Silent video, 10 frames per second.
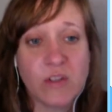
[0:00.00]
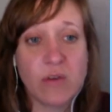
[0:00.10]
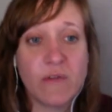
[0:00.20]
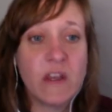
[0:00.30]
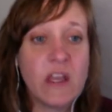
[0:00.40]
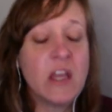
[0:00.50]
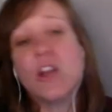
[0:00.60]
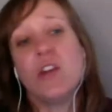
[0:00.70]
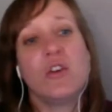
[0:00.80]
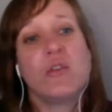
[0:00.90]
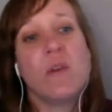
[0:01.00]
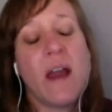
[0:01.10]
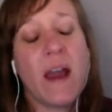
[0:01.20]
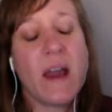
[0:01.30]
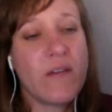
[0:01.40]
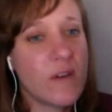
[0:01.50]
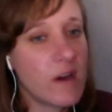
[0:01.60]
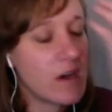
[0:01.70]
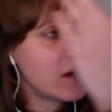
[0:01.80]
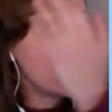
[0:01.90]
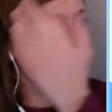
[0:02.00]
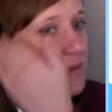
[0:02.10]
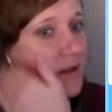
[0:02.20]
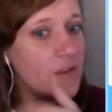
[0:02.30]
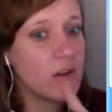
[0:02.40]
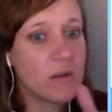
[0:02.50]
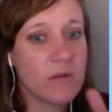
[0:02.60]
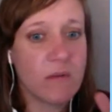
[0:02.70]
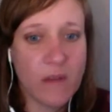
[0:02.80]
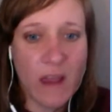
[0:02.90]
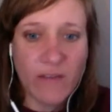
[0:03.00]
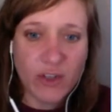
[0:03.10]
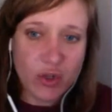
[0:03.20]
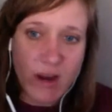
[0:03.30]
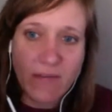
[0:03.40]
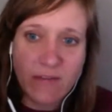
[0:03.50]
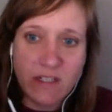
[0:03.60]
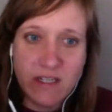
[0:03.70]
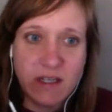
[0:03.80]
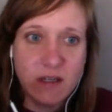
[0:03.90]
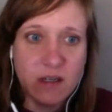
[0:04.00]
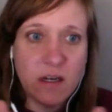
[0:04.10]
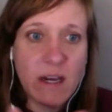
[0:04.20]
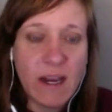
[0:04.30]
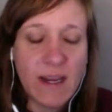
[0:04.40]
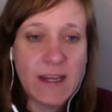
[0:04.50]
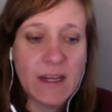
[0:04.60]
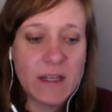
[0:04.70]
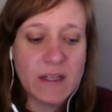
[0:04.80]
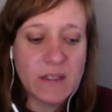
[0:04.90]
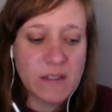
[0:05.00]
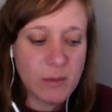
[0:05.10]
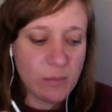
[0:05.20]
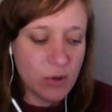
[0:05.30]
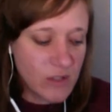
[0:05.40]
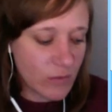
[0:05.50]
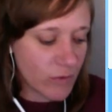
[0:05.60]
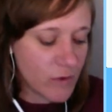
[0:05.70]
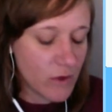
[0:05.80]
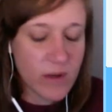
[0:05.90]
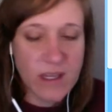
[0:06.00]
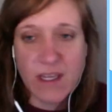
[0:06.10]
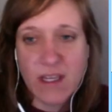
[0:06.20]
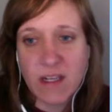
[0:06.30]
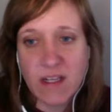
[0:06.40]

So if you have a draft in here and the person reviewing it,